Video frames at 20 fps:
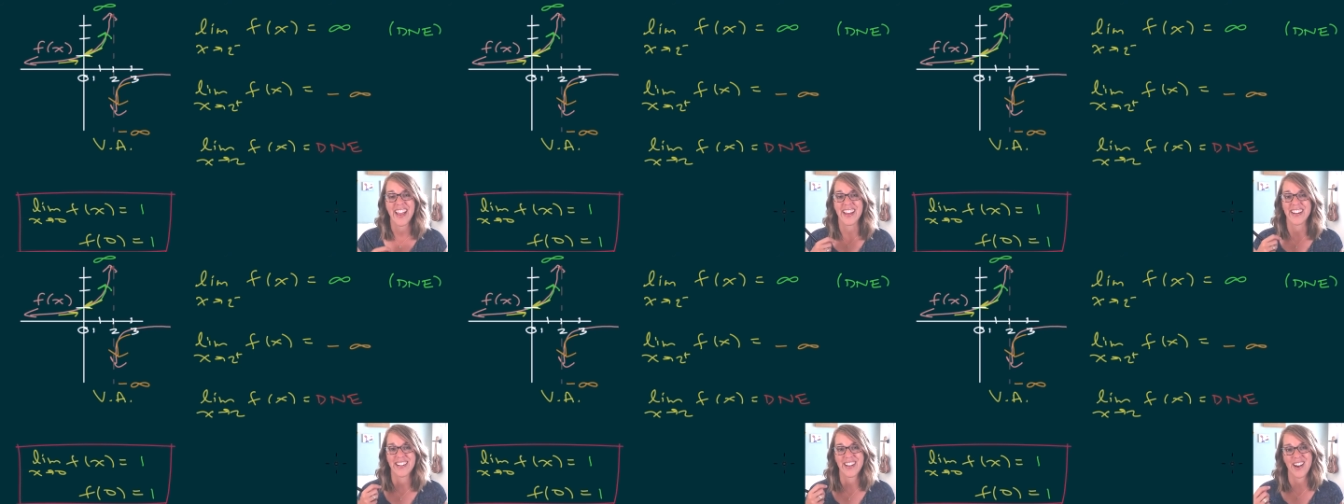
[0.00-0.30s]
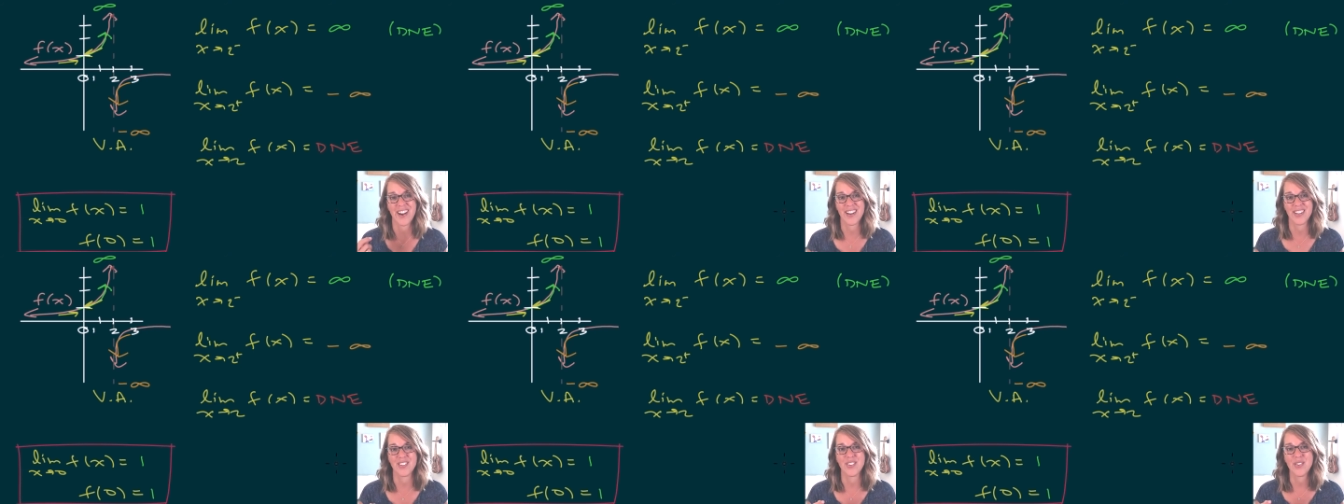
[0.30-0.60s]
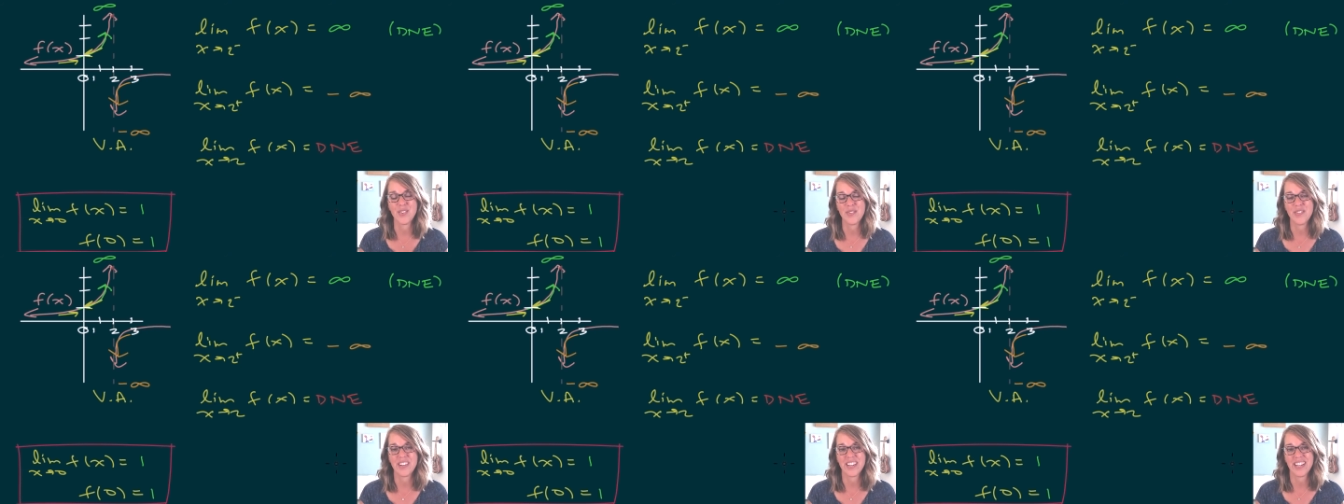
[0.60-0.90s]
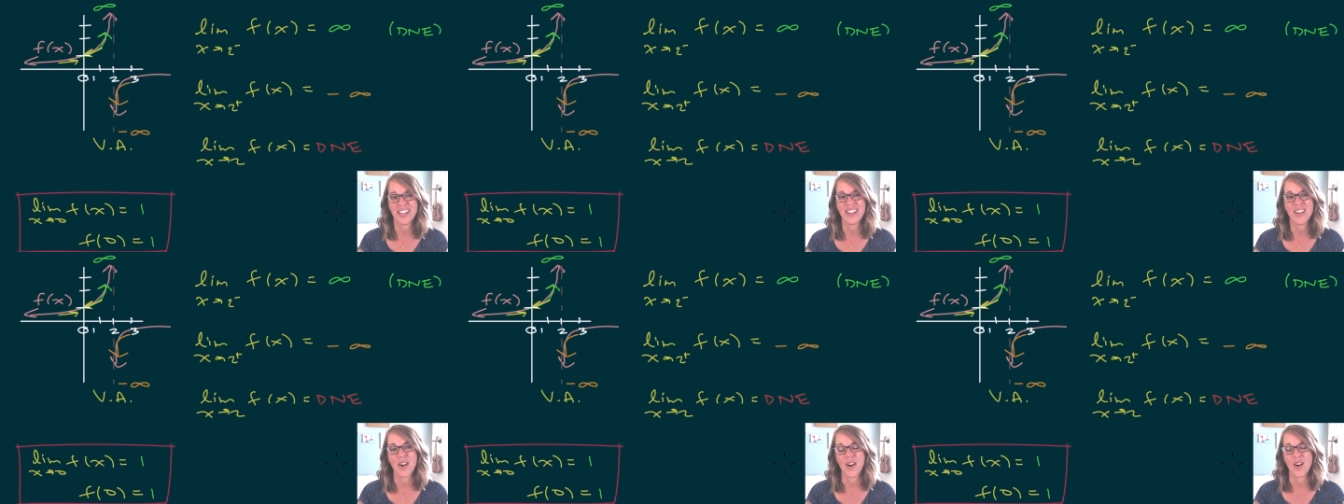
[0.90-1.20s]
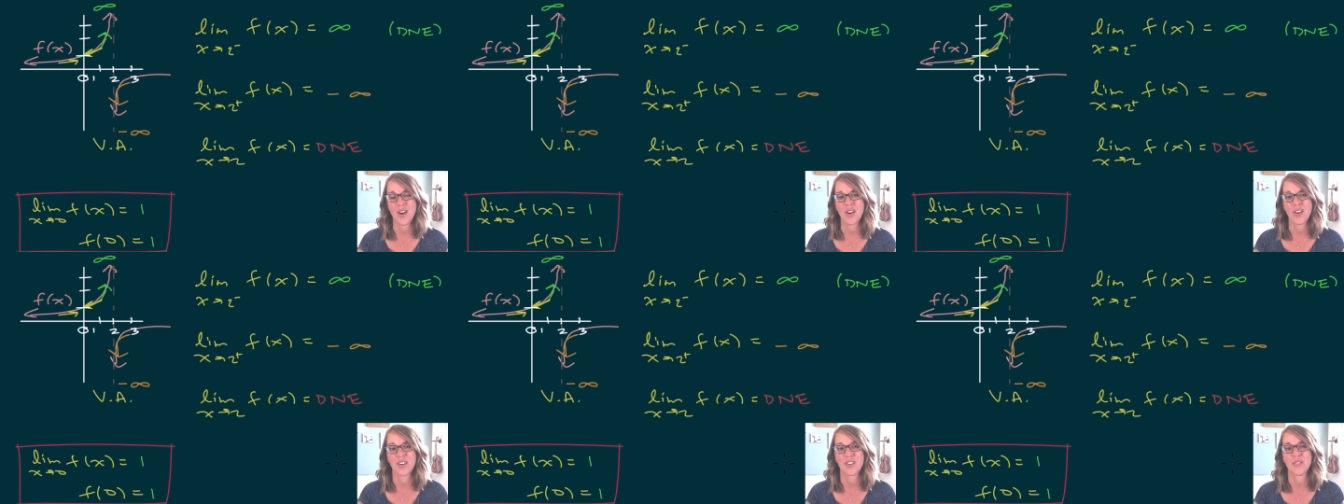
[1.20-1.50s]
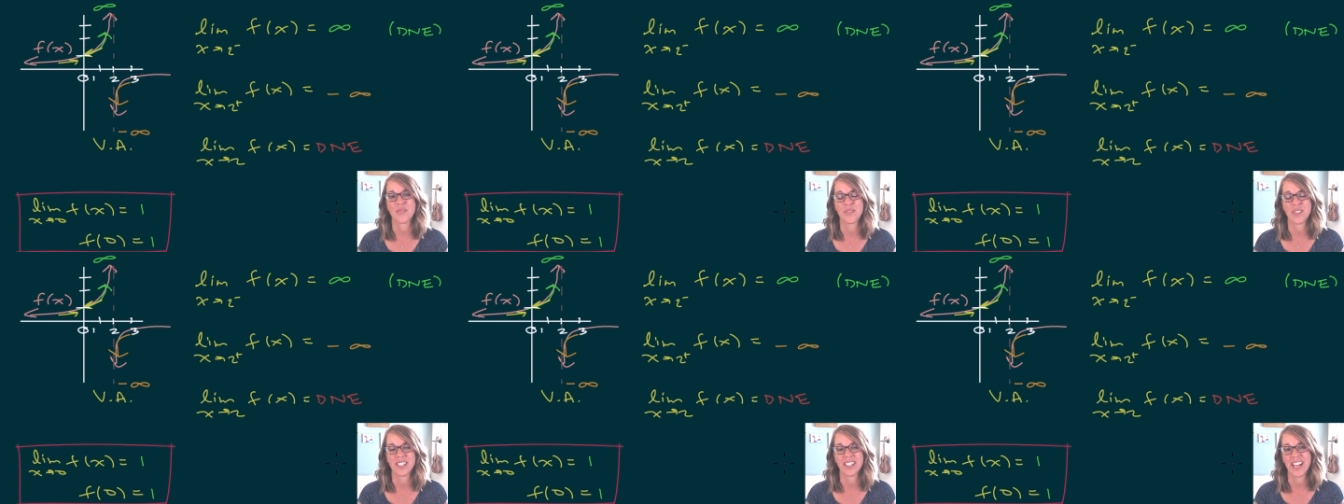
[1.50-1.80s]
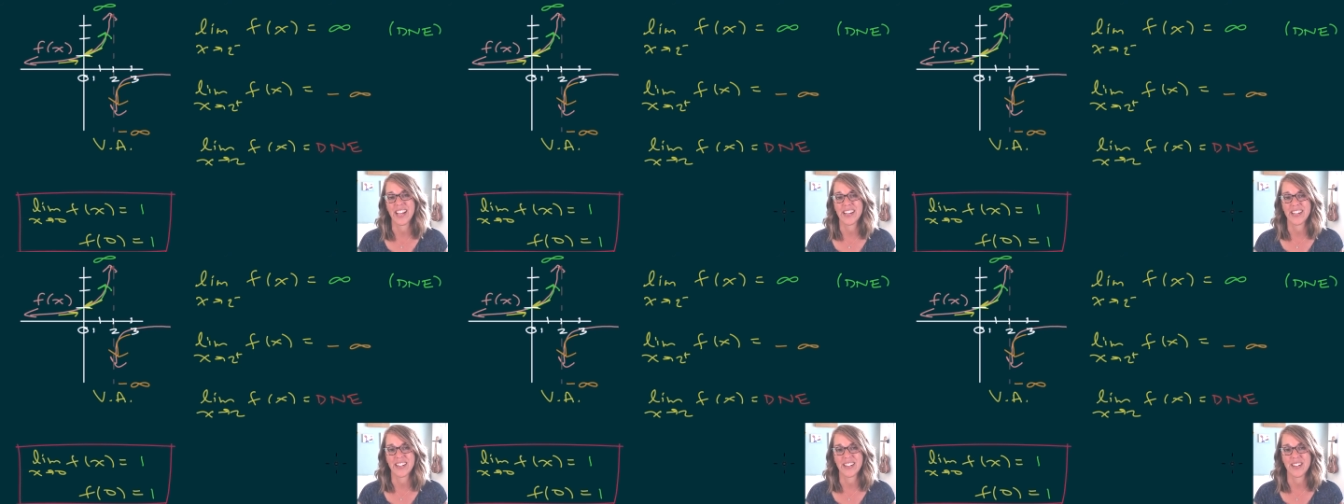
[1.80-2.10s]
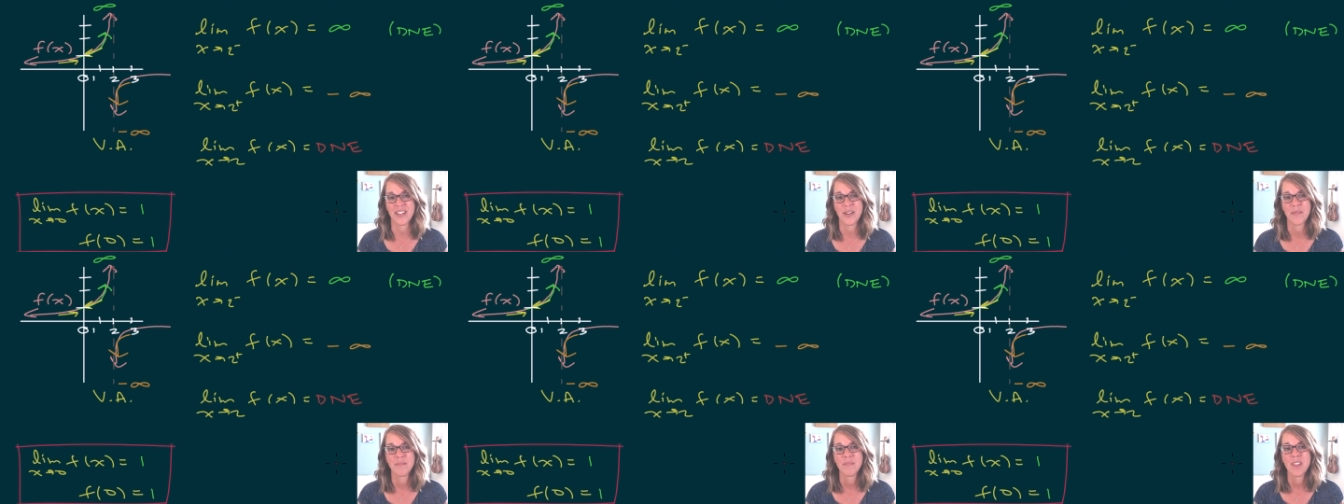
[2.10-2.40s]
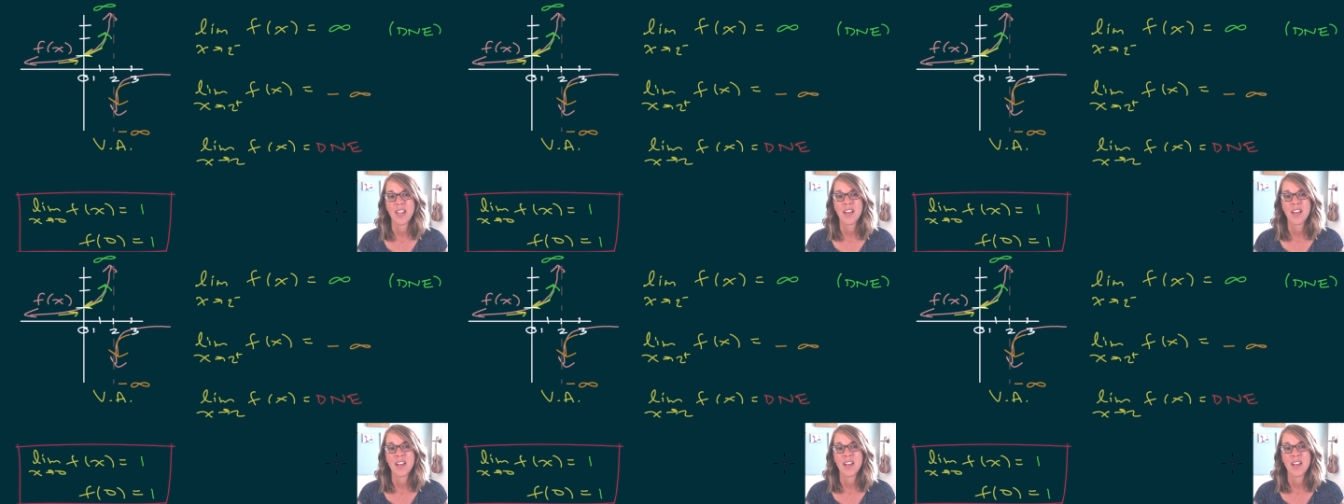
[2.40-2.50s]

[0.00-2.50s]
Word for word: and continuity are related.